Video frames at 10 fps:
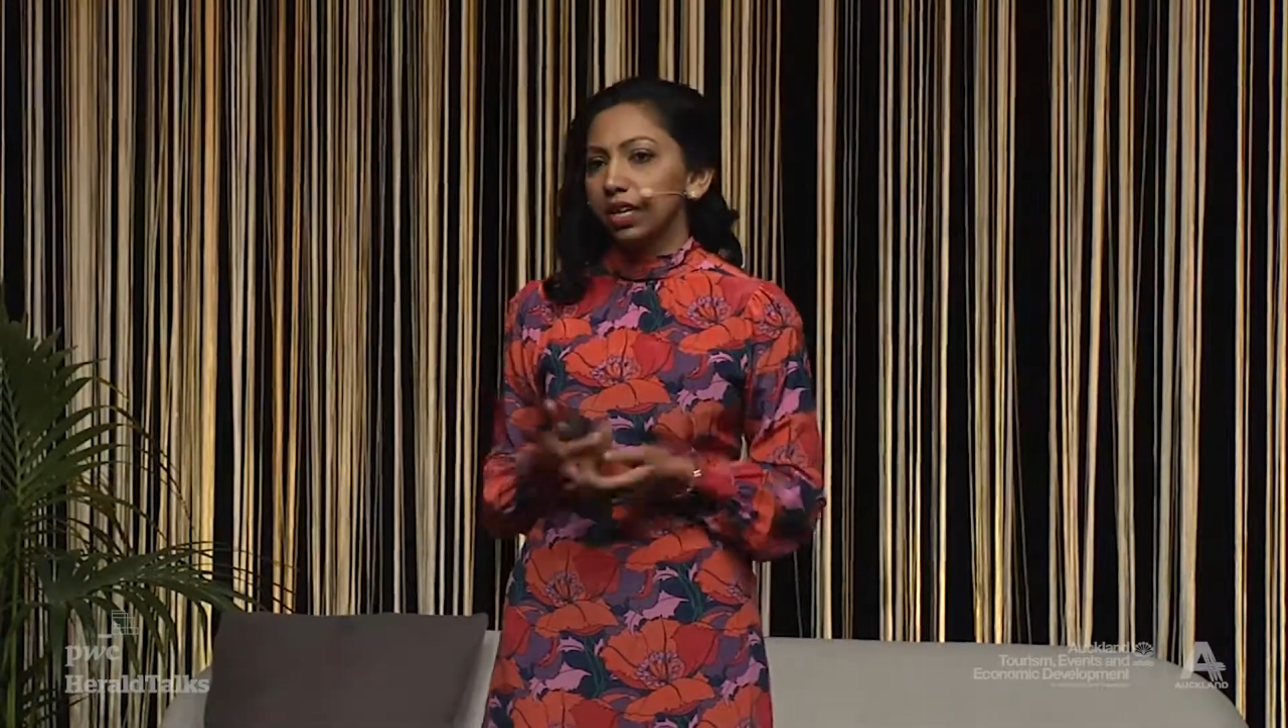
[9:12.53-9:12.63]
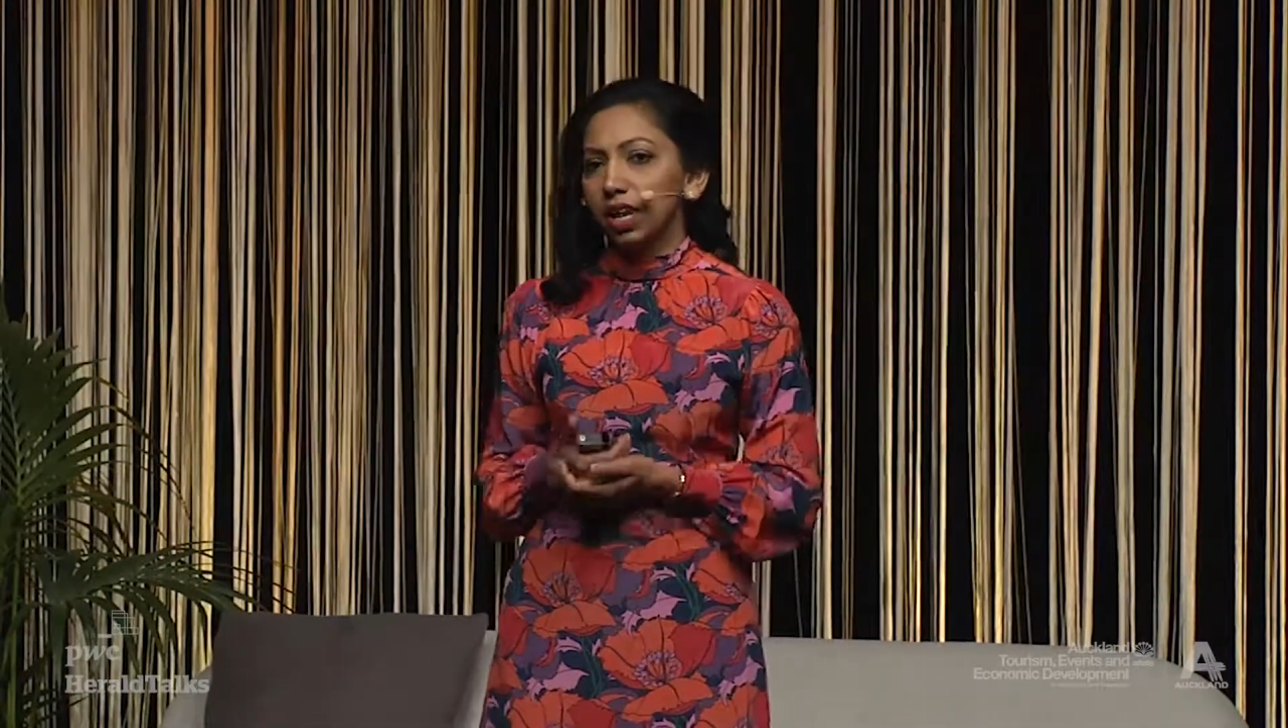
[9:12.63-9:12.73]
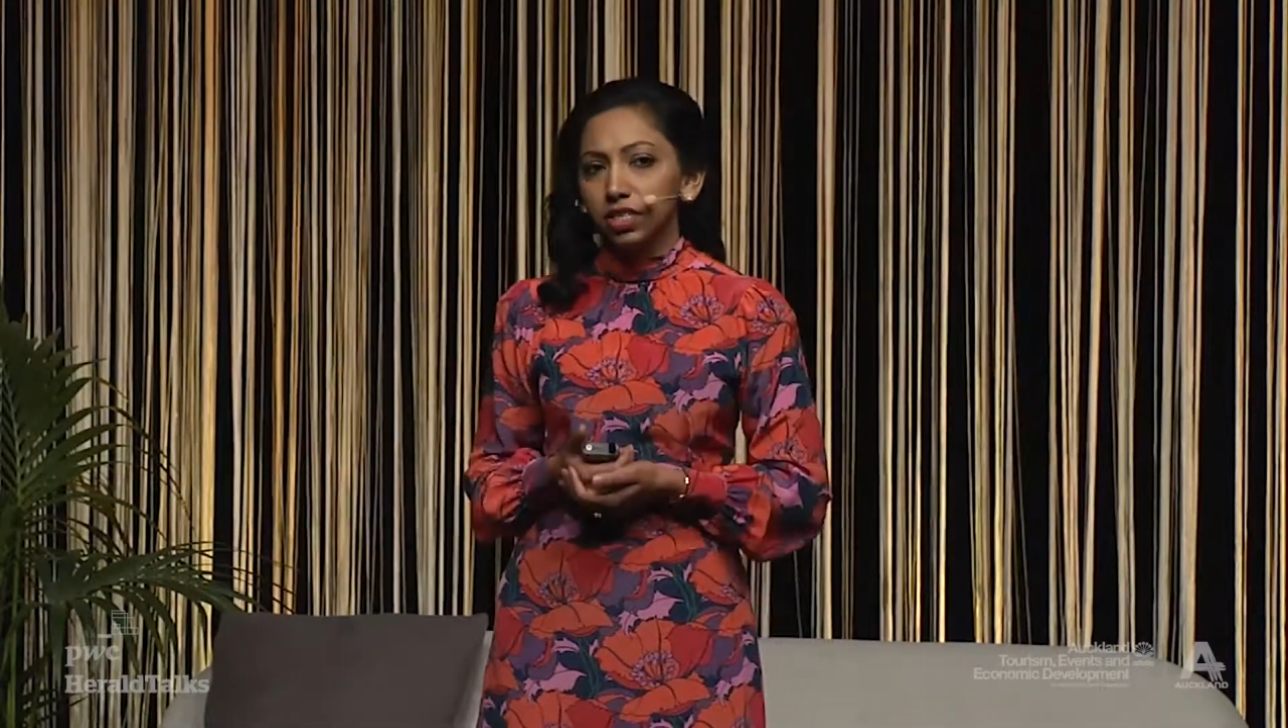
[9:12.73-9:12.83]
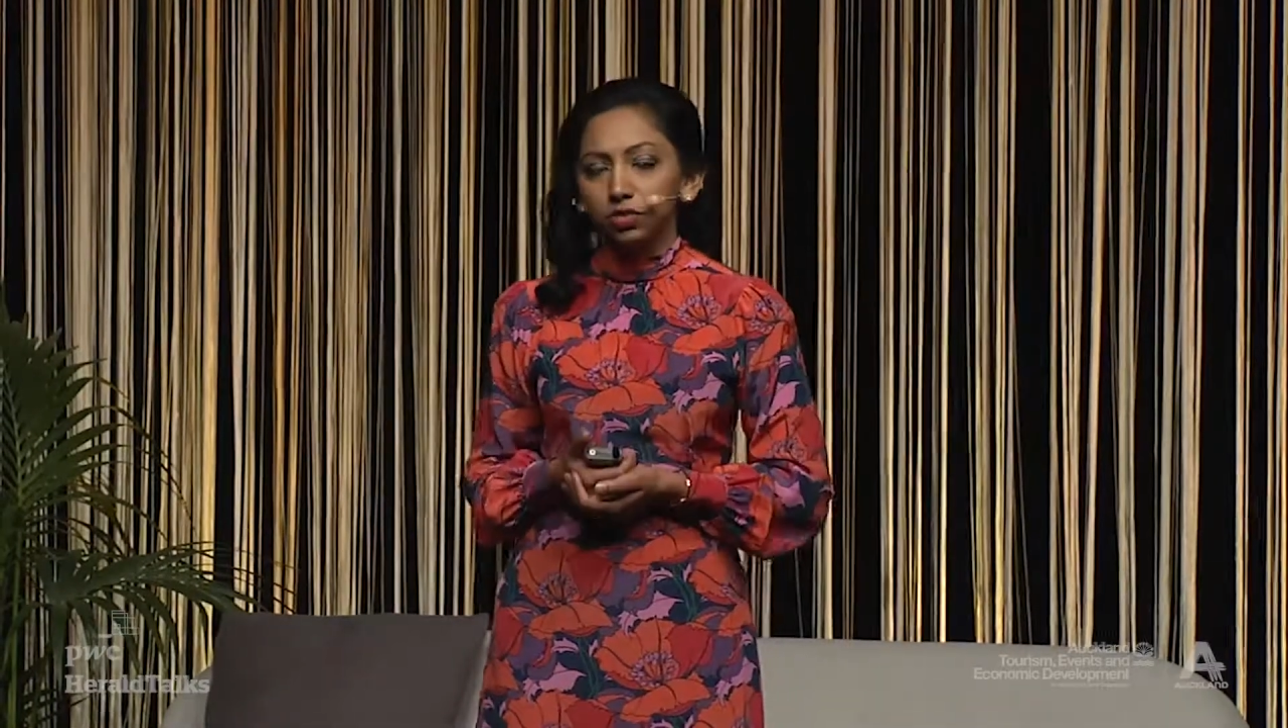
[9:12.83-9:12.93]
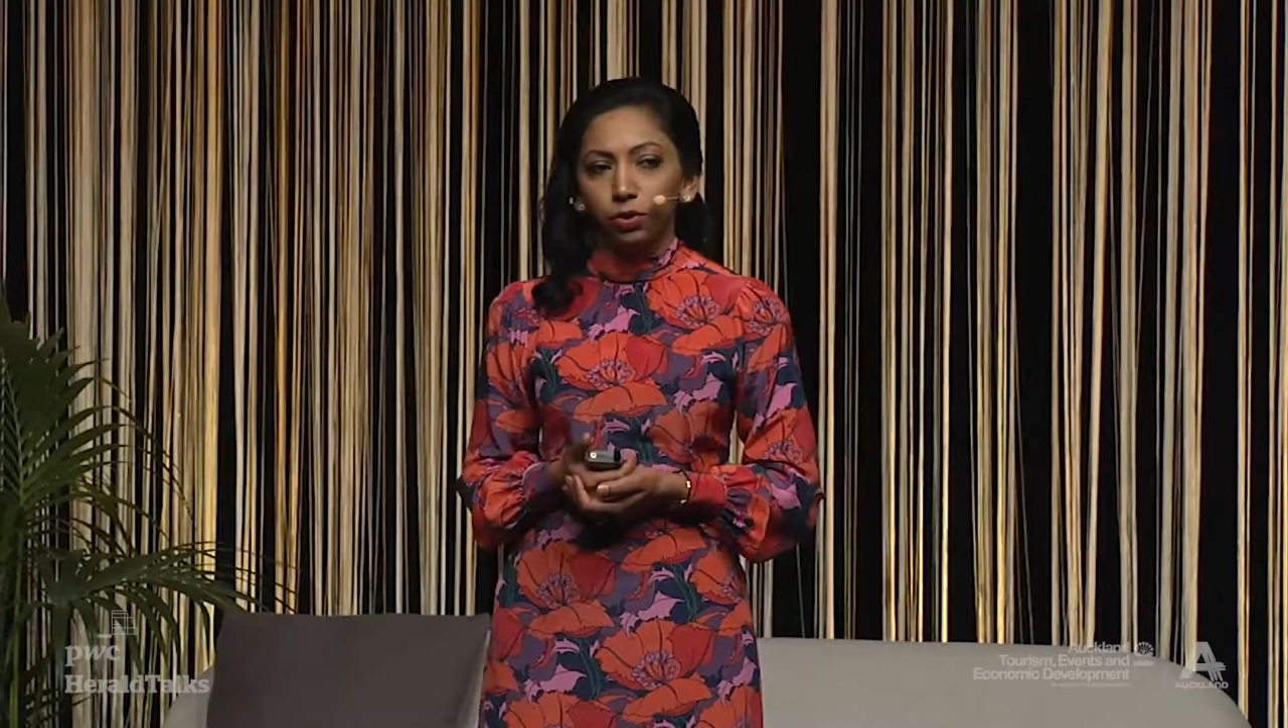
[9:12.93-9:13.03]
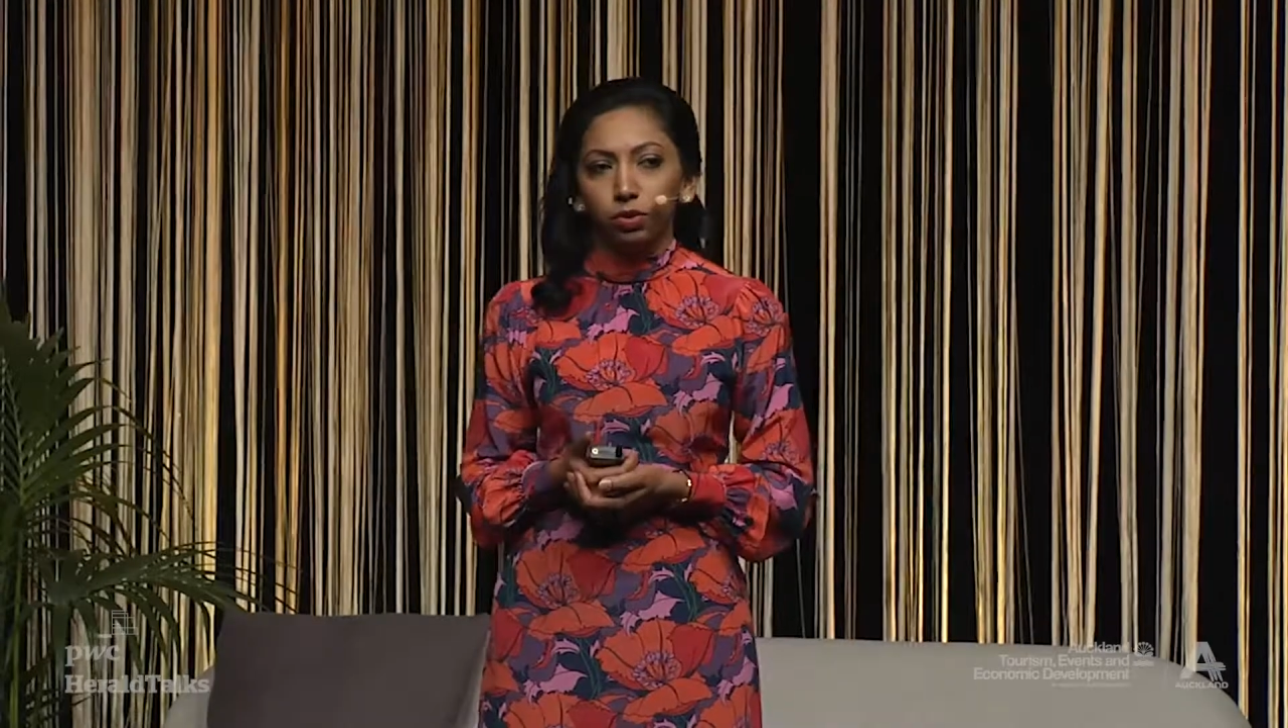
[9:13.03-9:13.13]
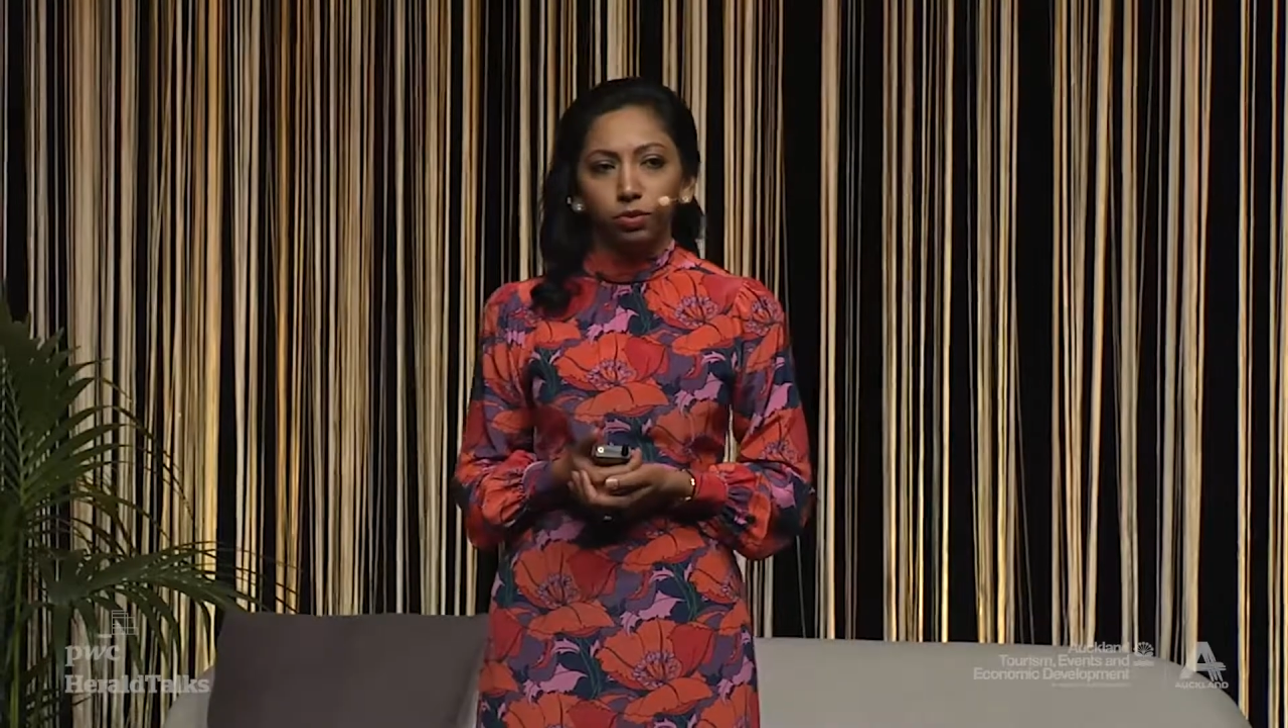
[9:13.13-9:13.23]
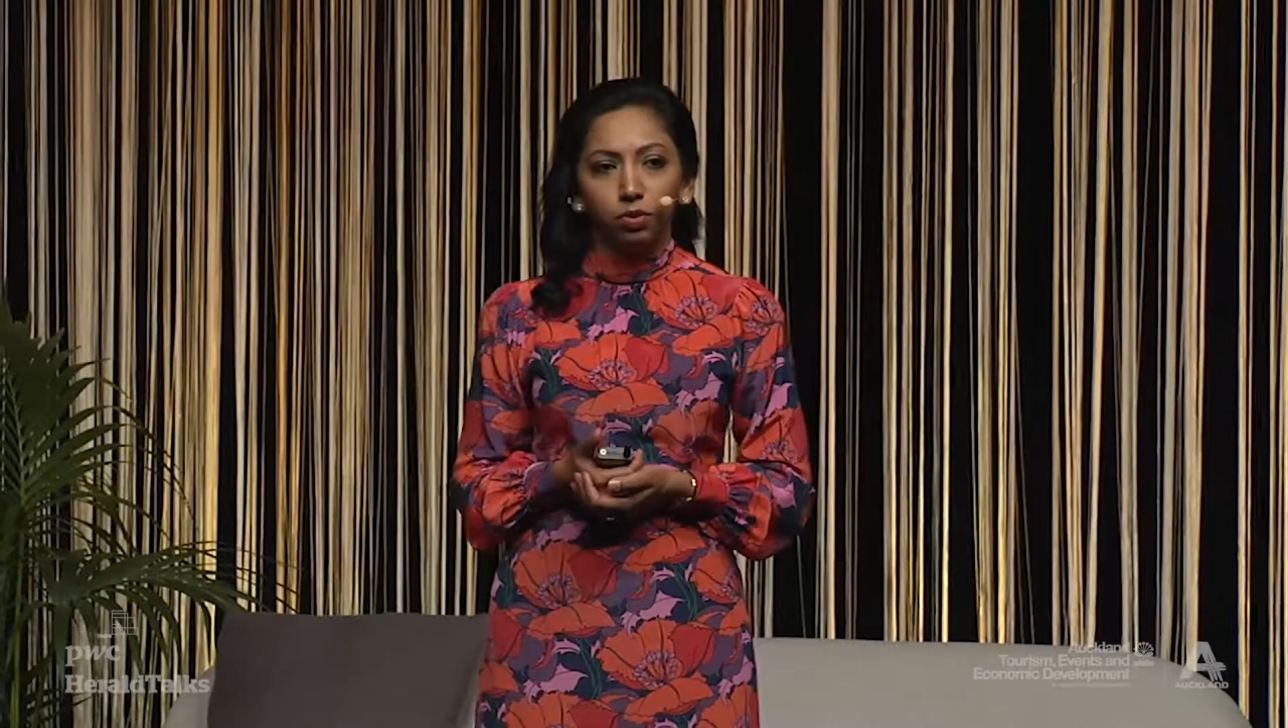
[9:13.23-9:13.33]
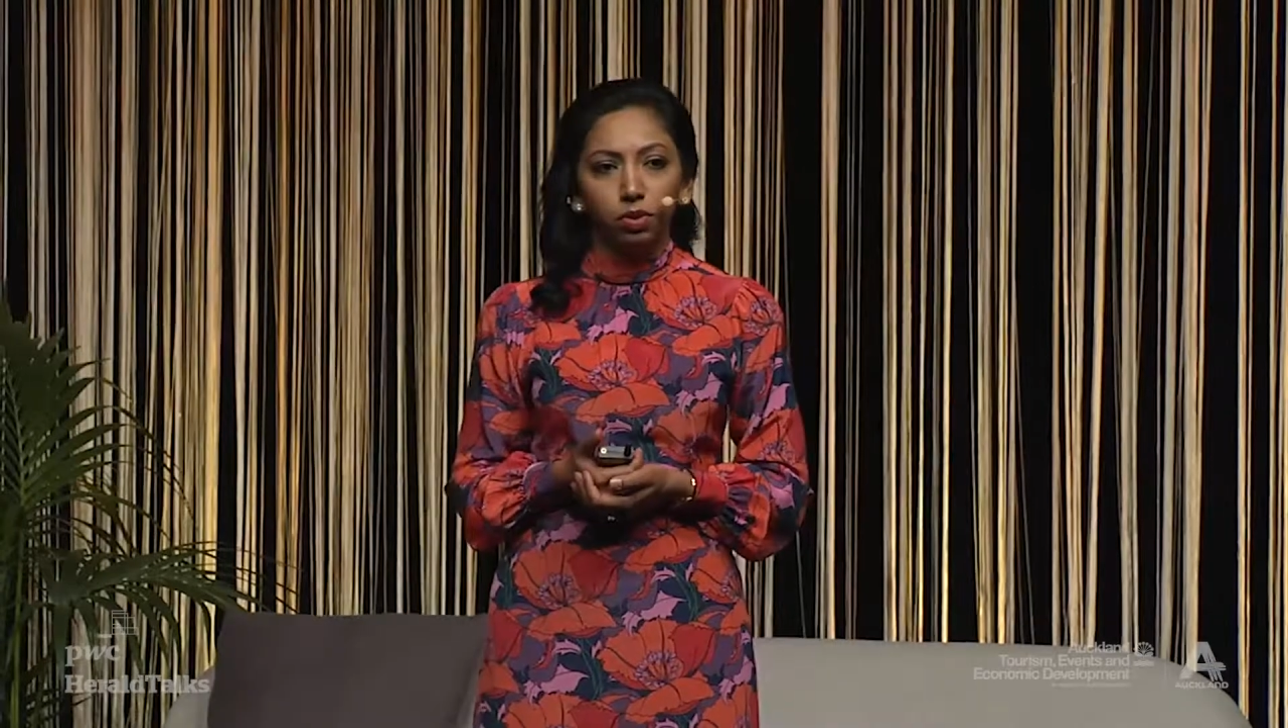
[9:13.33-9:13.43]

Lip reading: case for you,